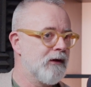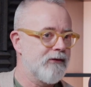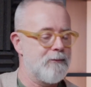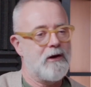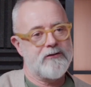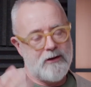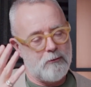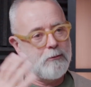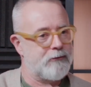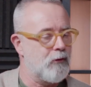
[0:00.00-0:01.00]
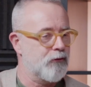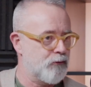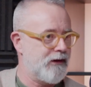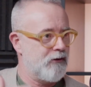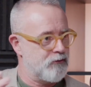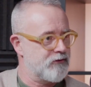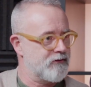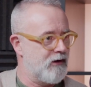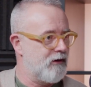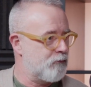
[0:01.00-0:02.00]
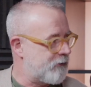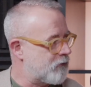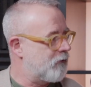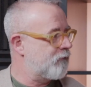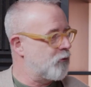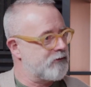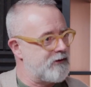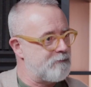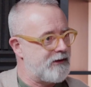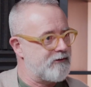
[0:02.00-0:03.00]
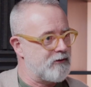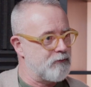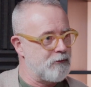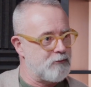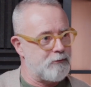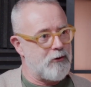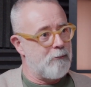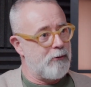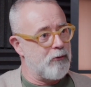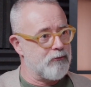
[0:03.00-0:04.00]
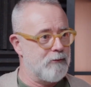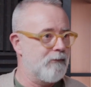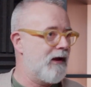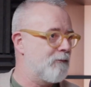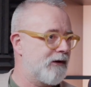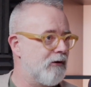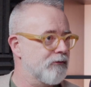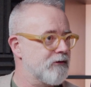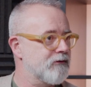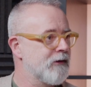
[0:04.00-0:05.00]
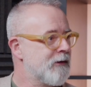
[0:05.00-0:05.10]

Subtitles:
They might say, well, we've got 300 staff, we've got 14 meeting rooms, we've got a boardroom, how many offices?